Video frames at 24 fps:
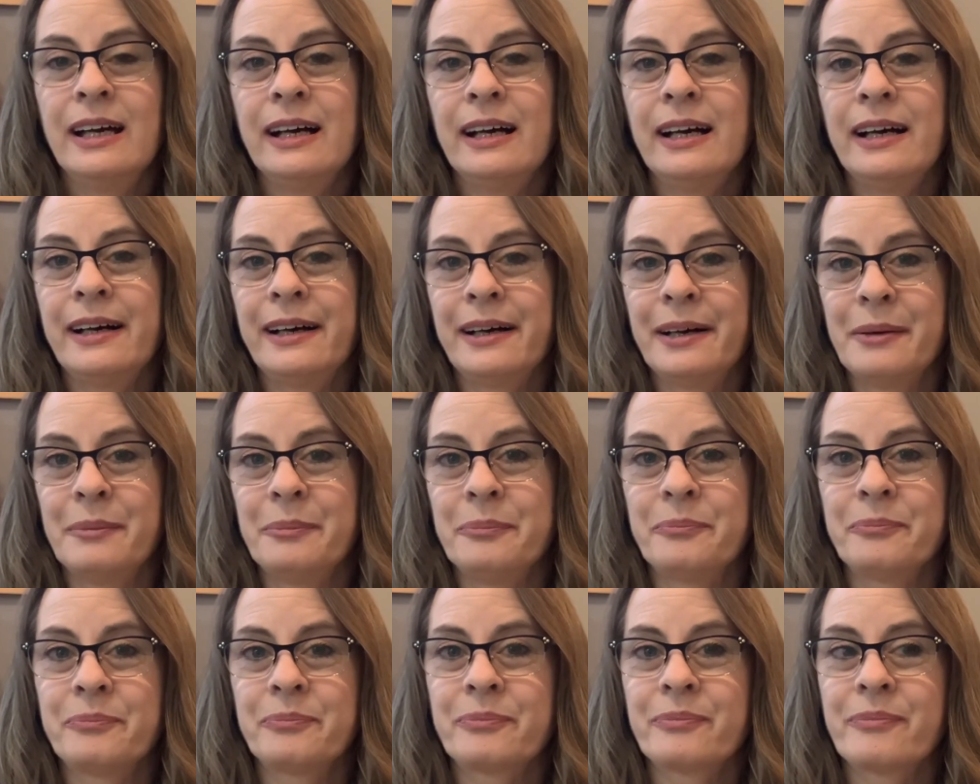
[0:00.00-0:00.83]

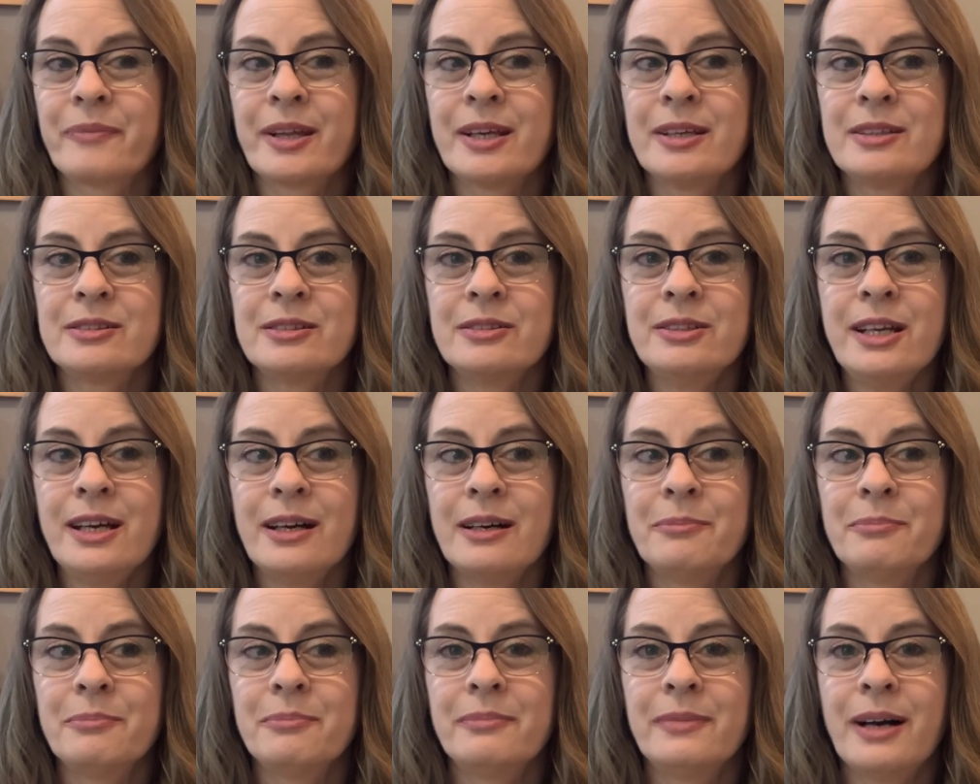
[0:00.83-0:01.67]
Um, so yeah,
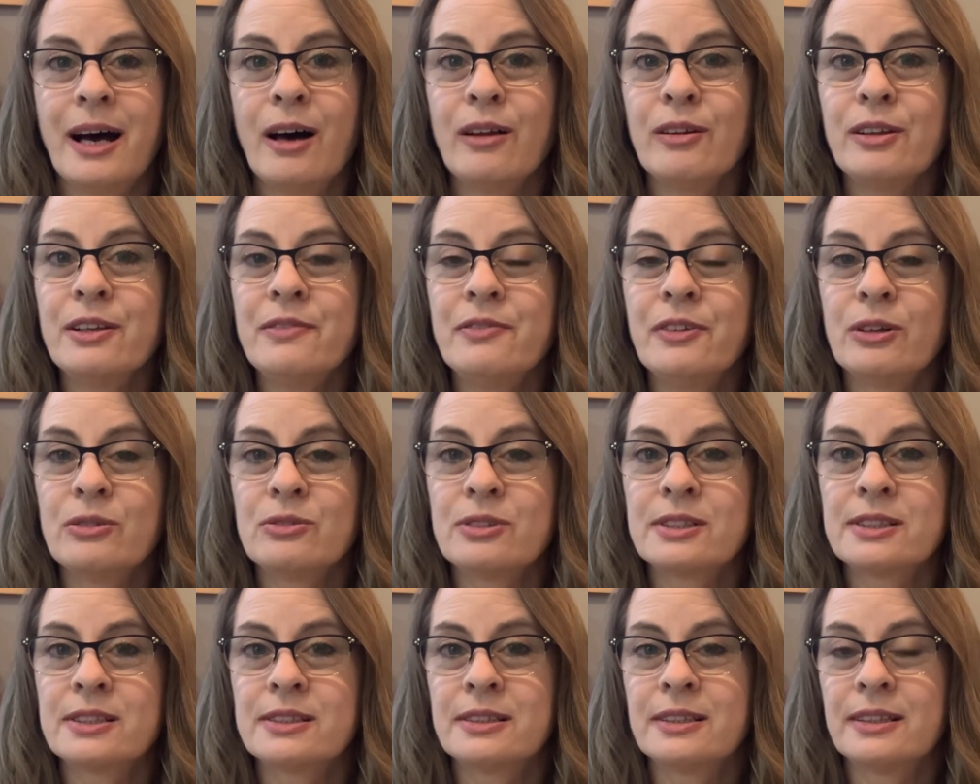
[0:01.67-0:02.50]
I'll leave
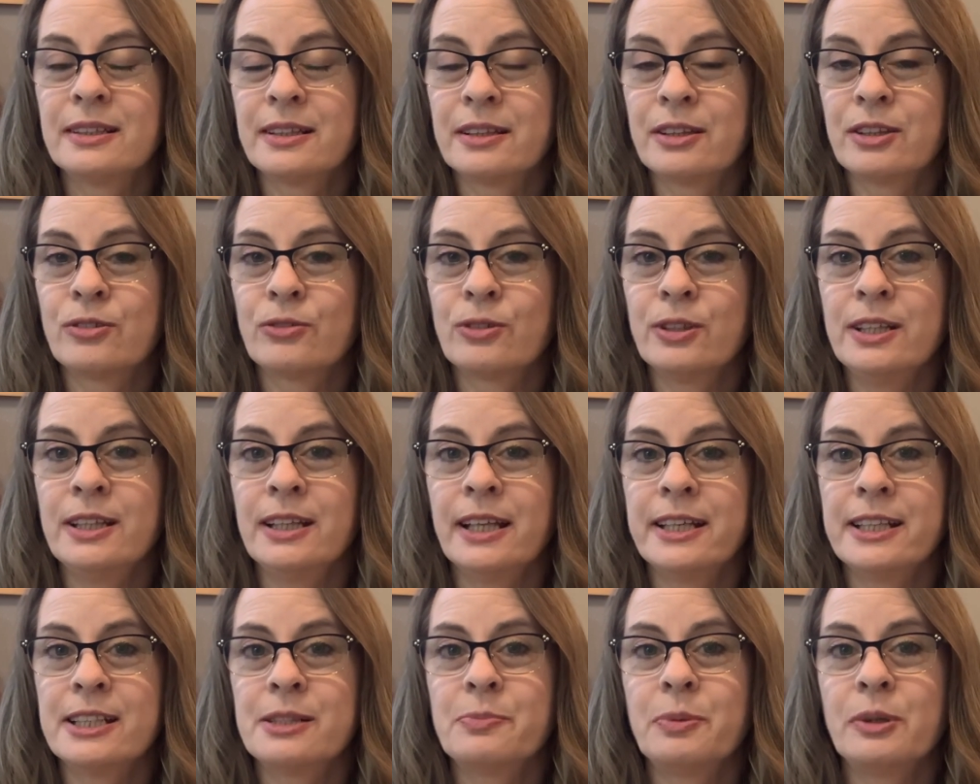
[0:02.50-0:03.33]
those three
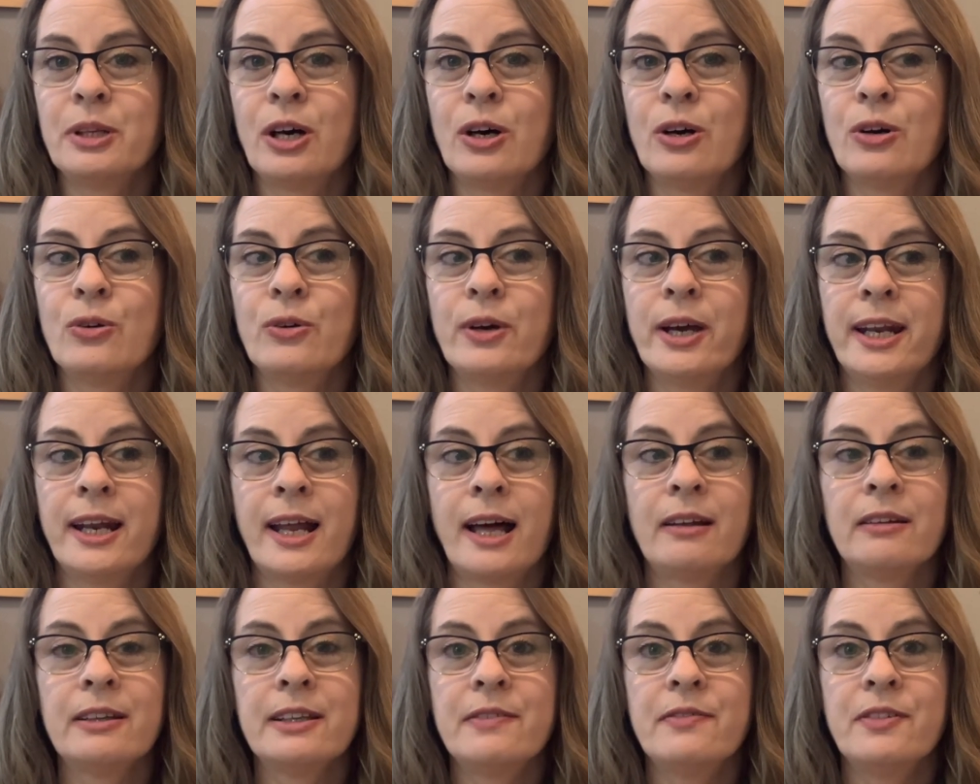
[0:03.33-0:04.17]
links below and
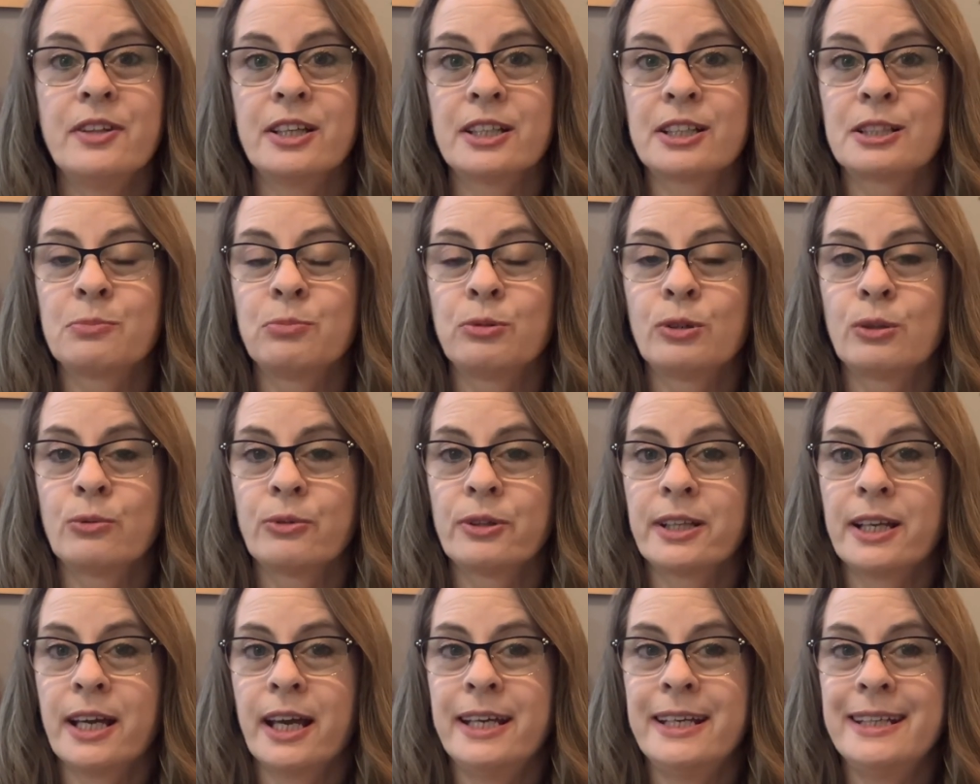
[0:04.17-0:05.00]
I'll leave the Explore
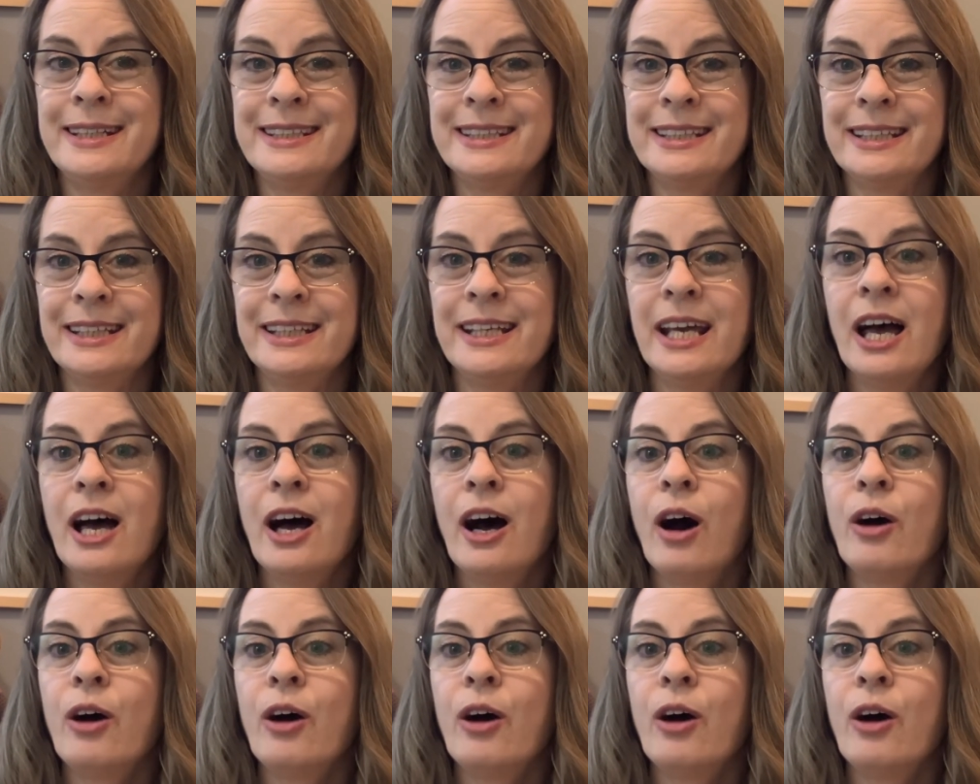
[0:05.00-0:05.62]
with K&D.